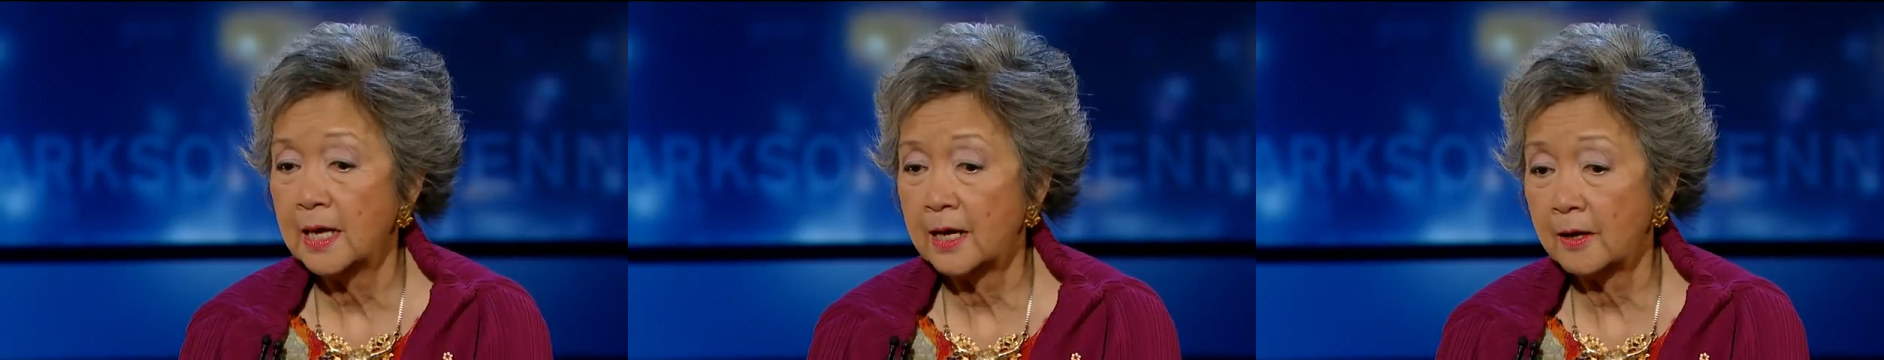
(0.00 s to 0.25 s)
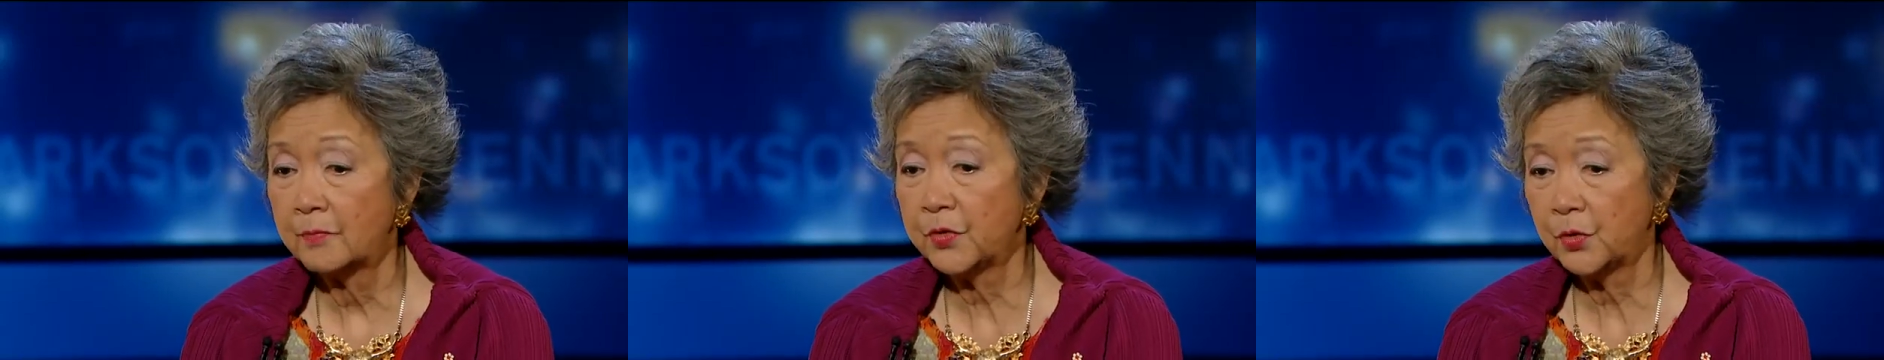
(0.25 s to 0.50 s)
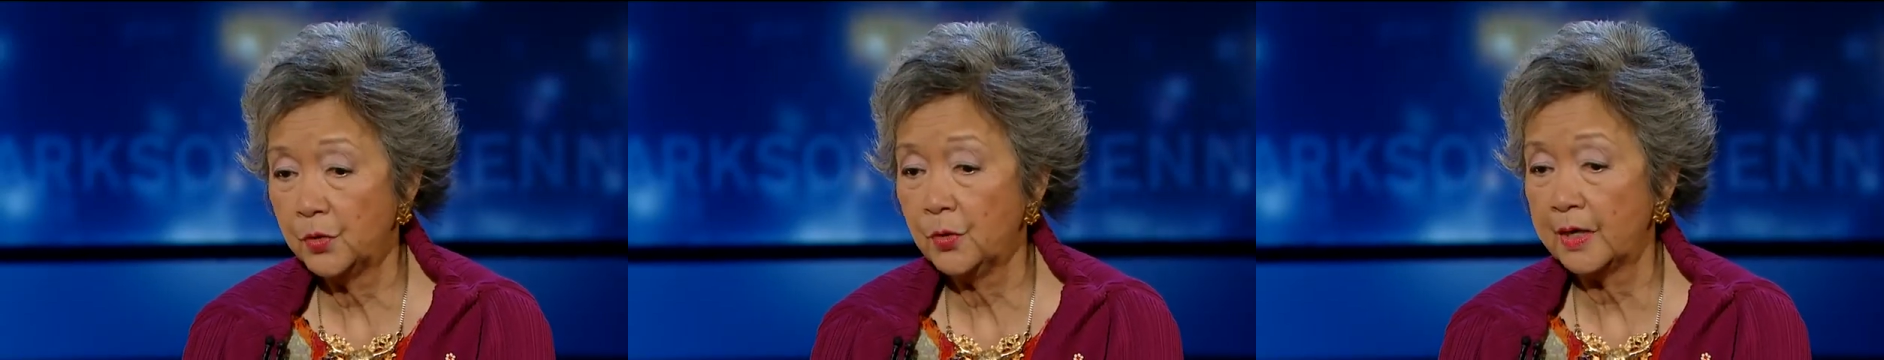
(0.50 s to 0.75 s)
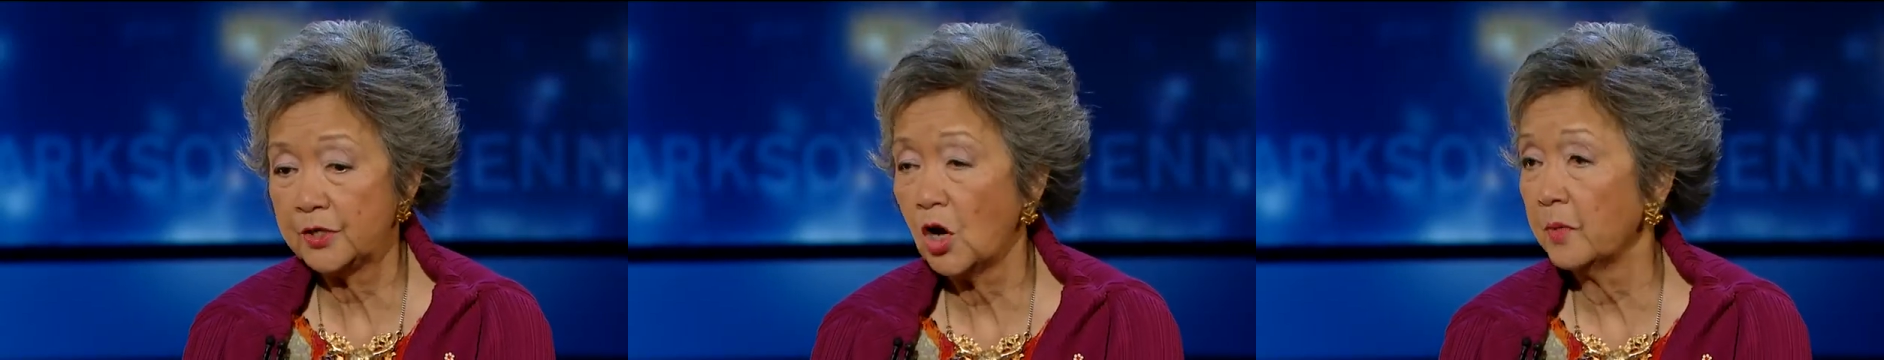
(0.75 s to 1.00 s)
uh, who
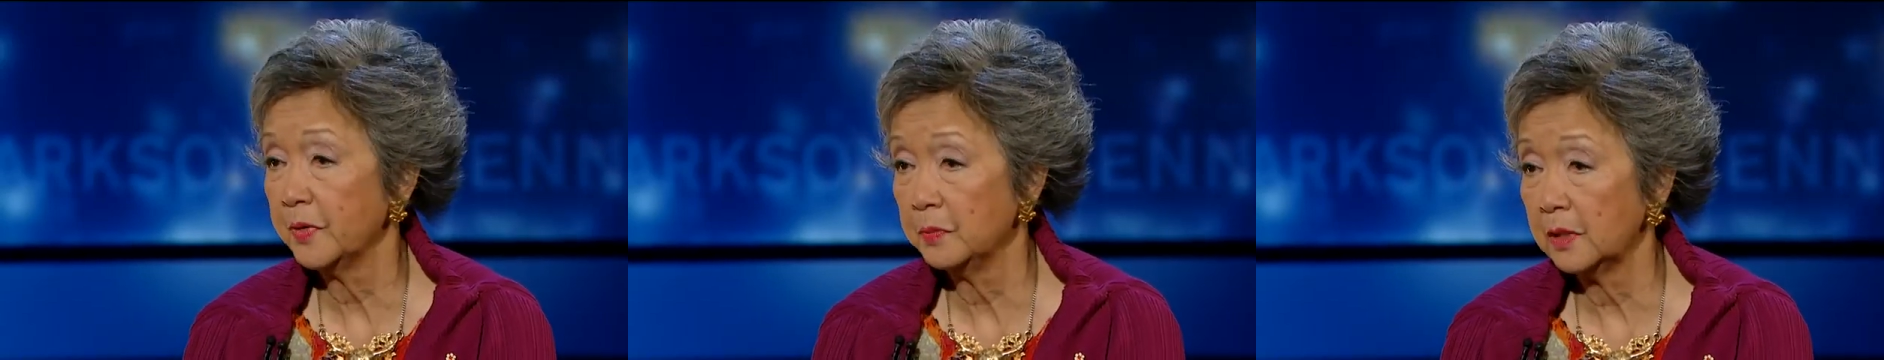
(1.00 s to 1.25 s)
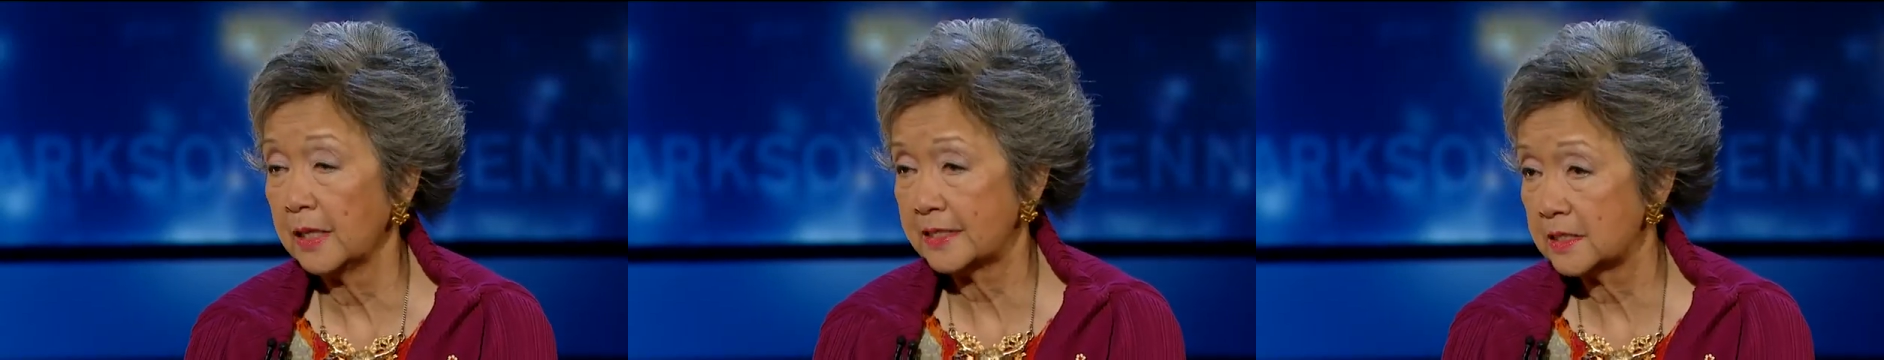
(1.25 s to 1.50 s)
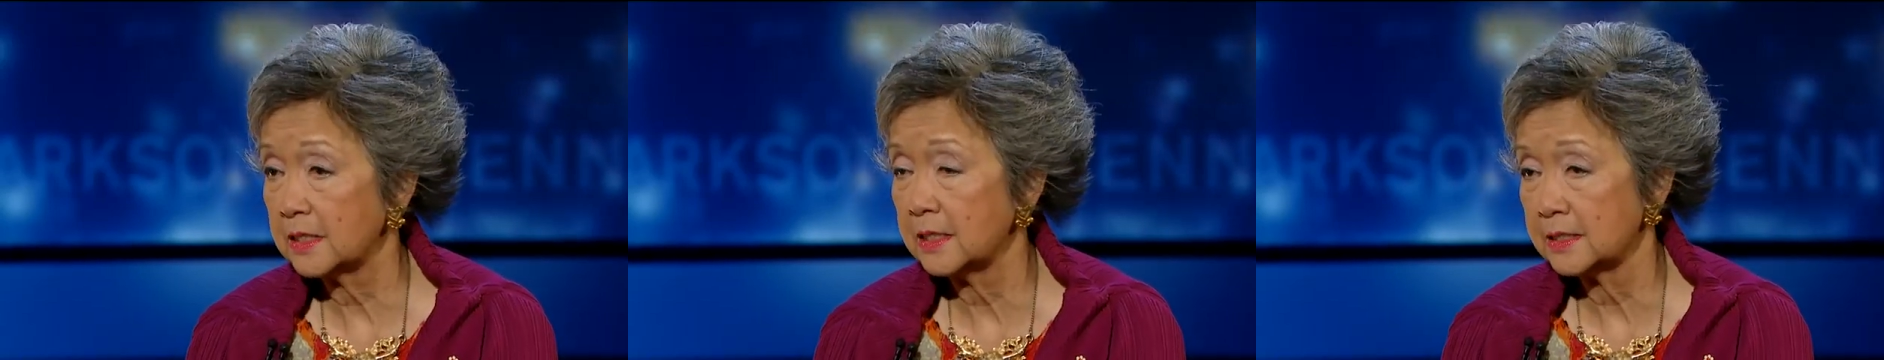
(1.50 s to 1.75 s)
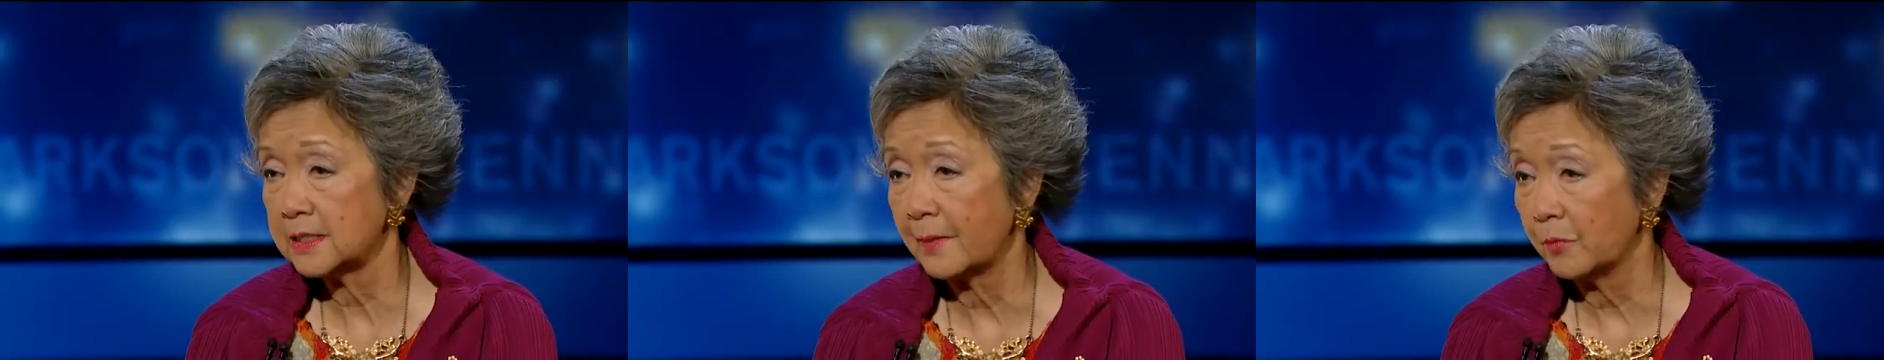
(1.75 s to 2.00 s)
had not been molested
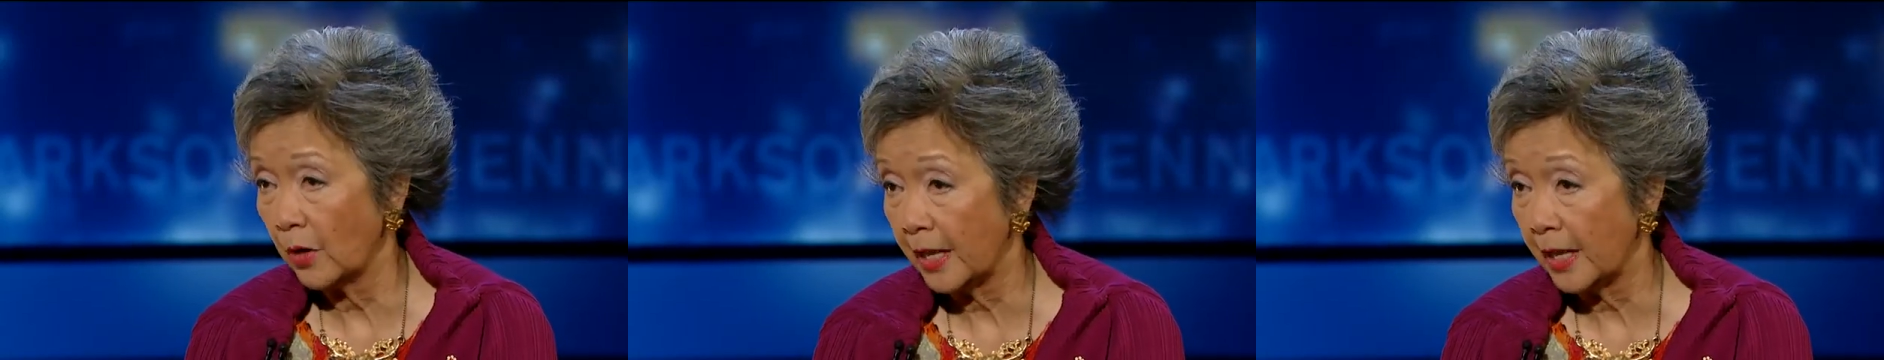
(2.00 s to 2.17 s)
in some